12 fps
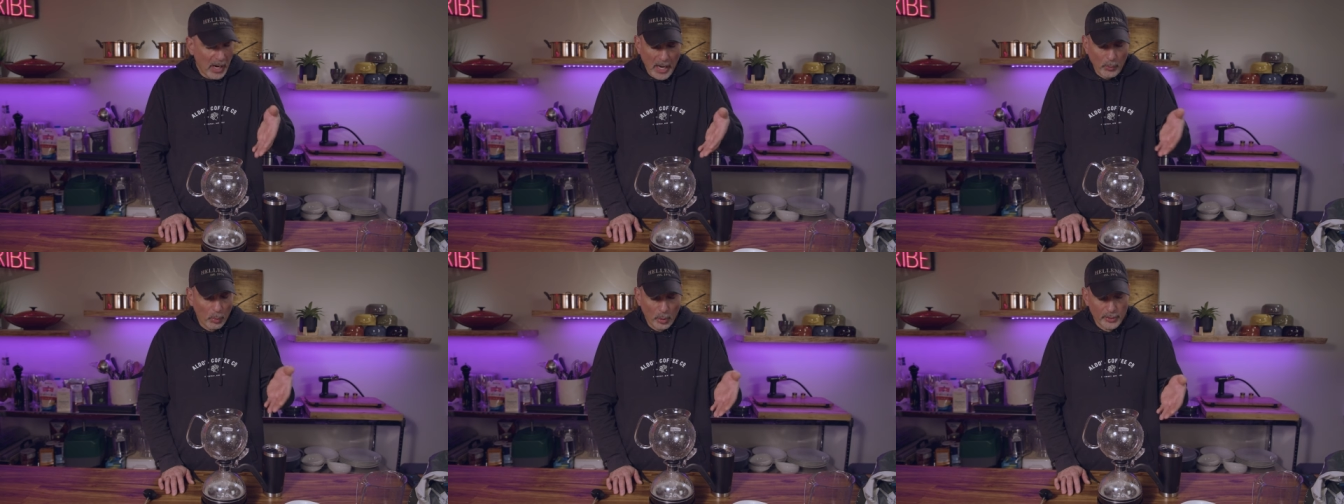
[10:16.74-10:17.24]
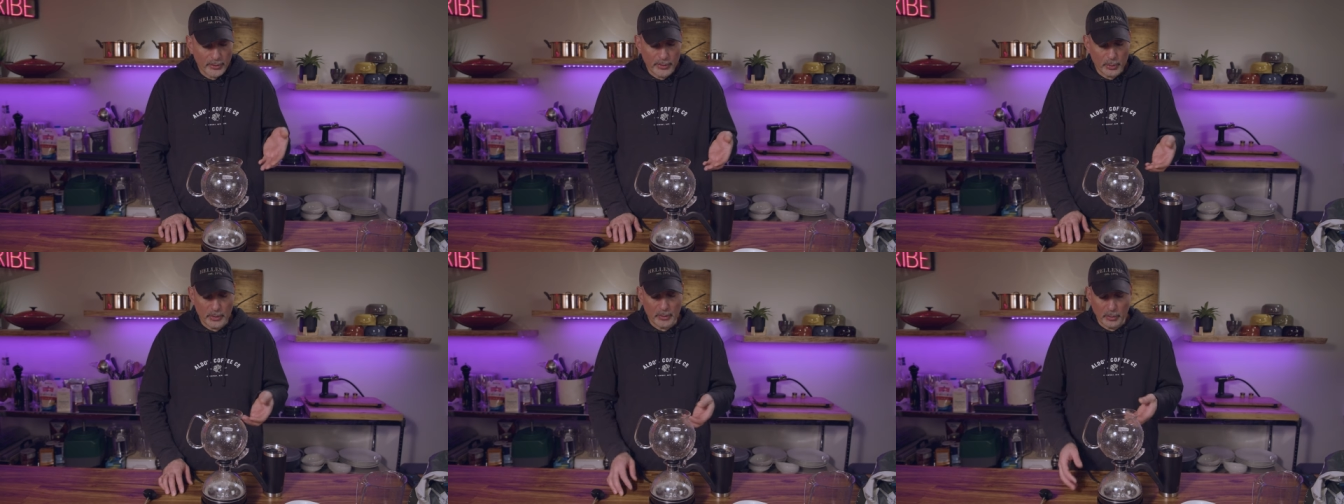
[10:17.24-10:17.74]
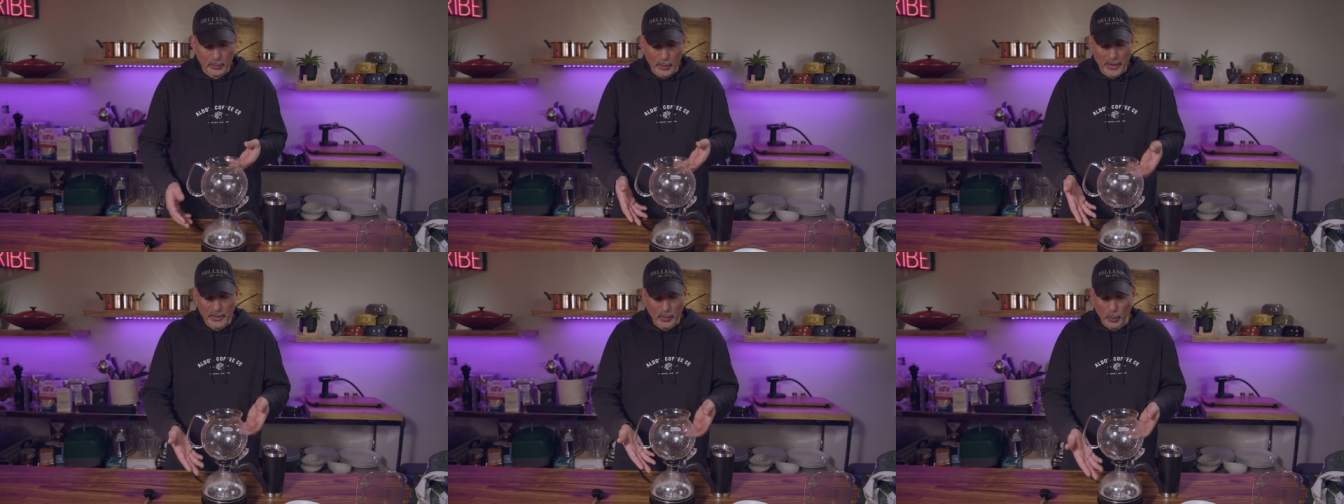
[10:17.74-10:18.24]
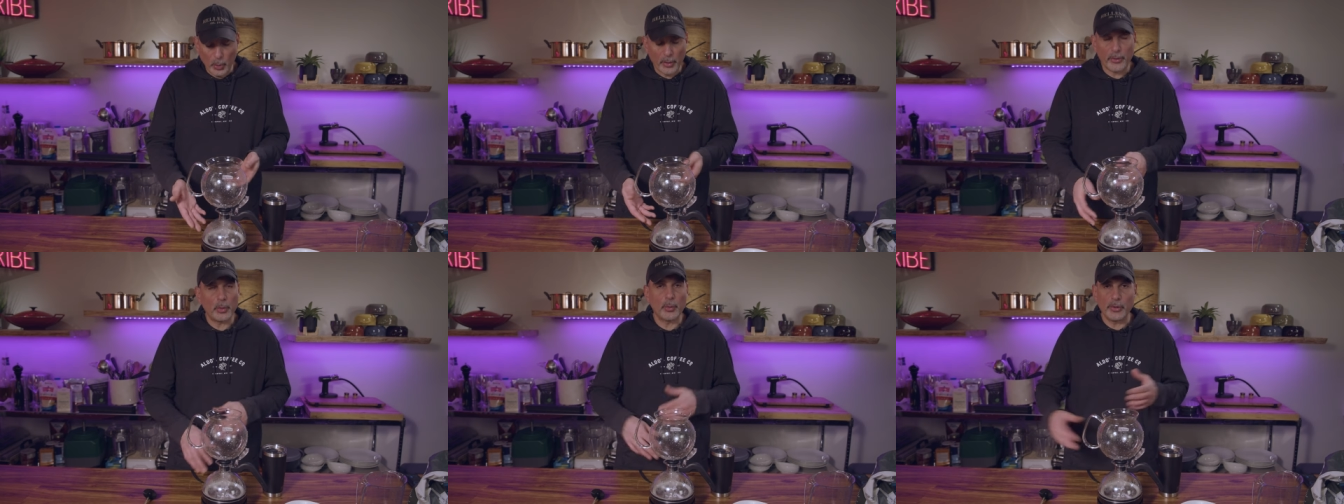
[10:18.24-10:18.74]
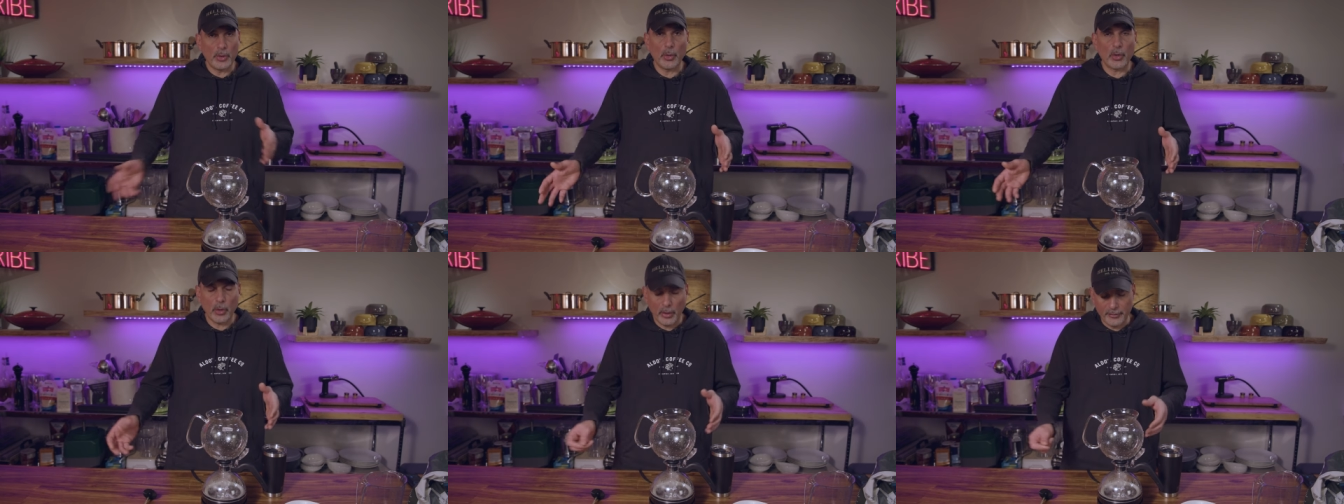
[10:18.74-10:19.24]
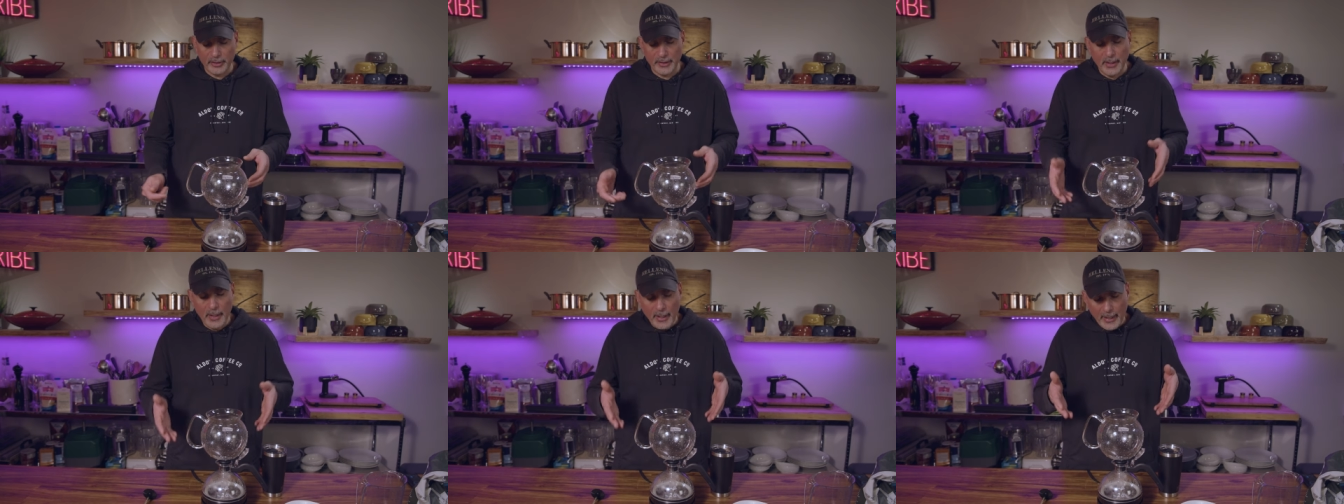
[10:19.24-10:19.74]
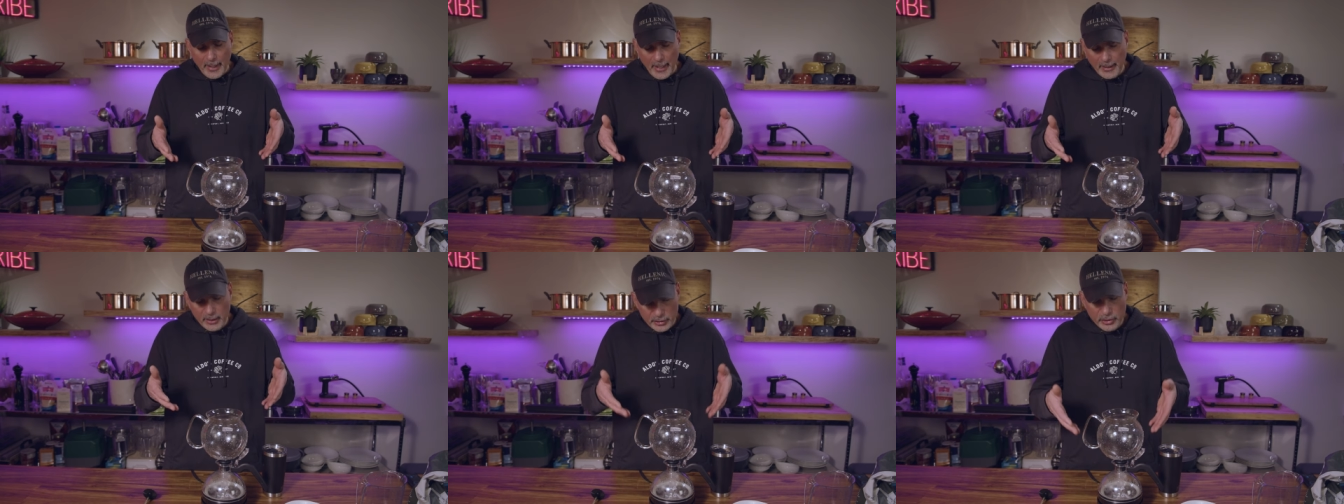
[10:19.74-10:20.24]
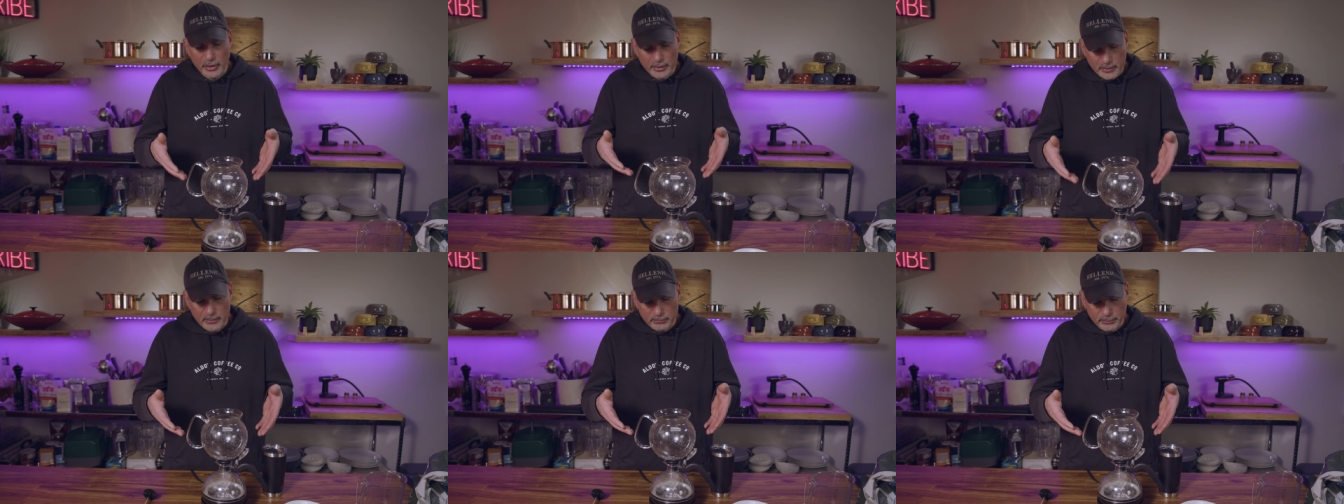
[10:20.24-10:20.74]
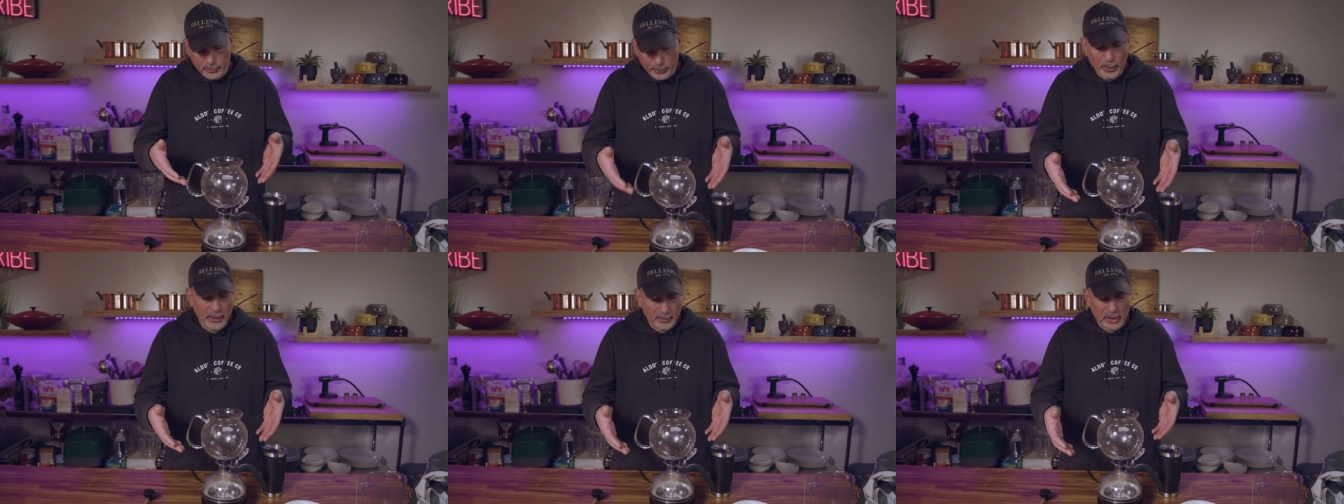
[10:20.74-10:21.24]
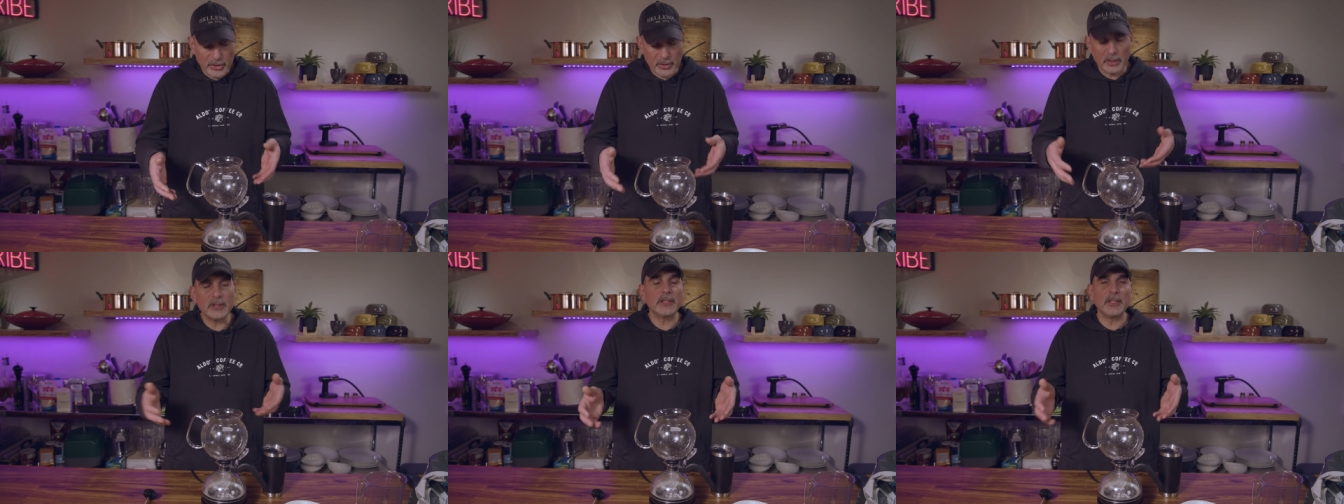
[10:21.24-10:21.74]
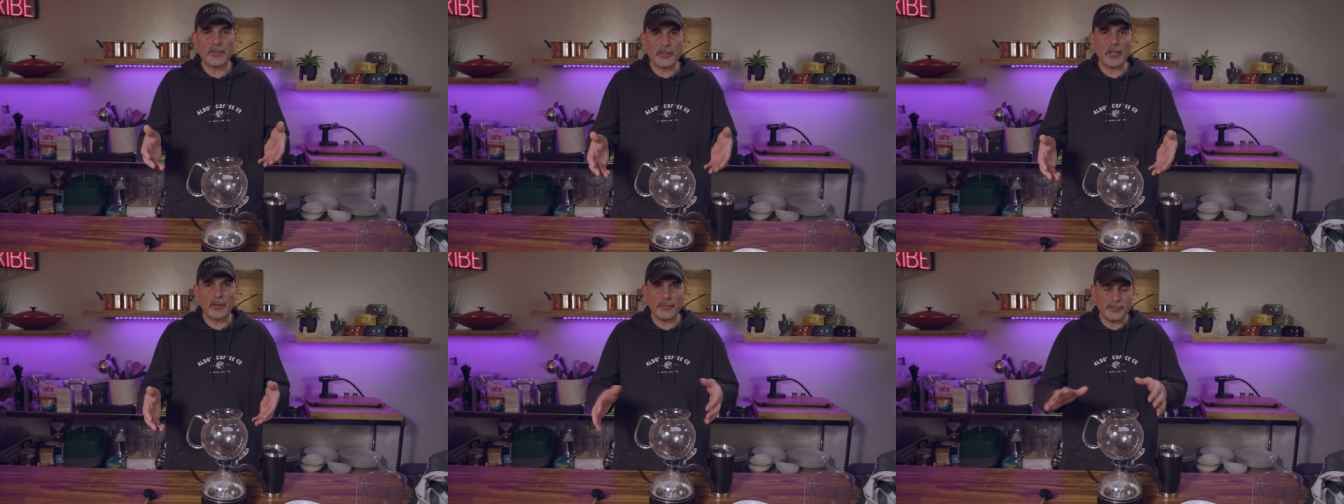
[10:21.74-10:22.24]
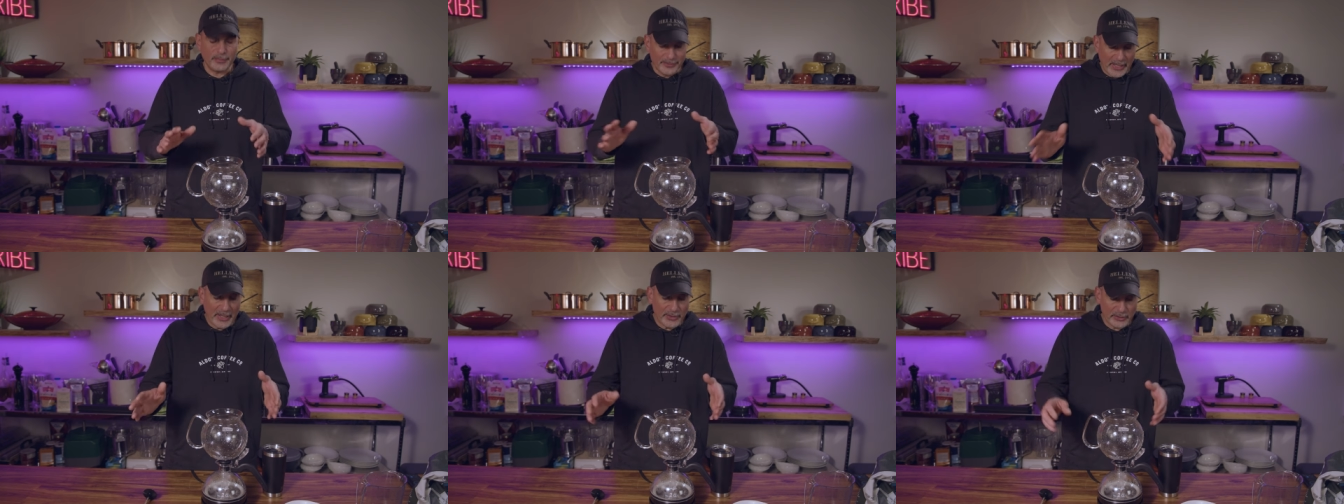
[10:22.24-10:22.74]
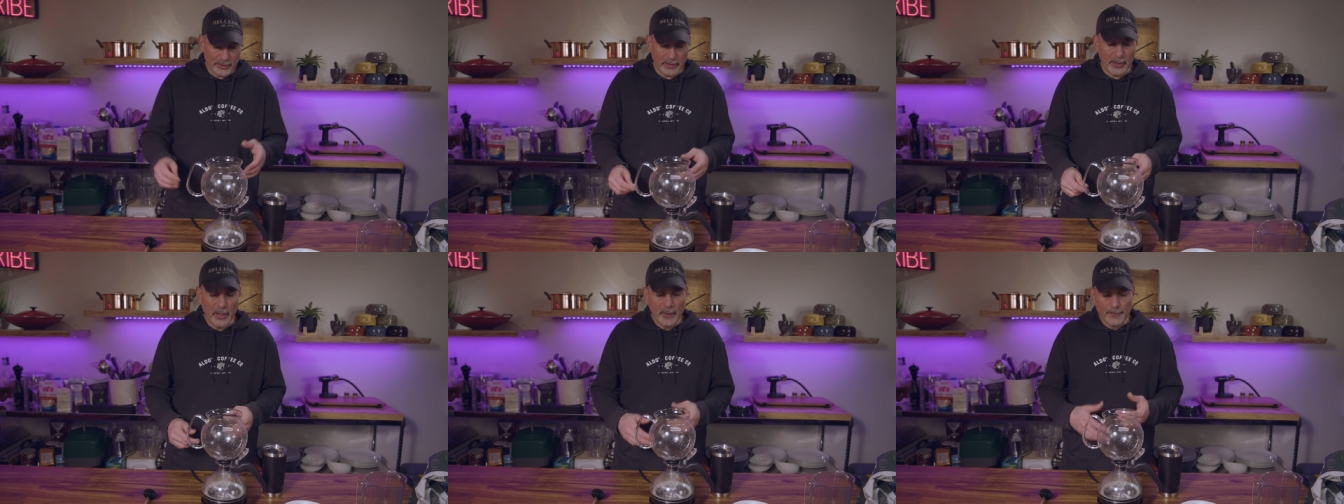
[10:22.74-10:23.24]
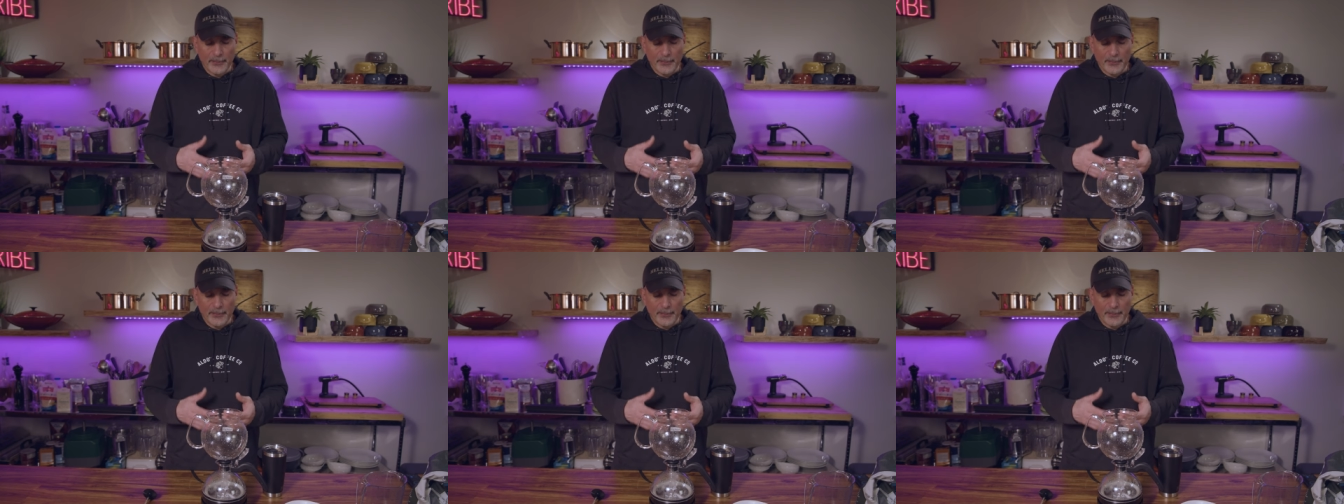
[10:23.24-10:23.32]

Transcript: hot water through it, or running the water through it with no coffee, and it should pretty much clean itself nicely.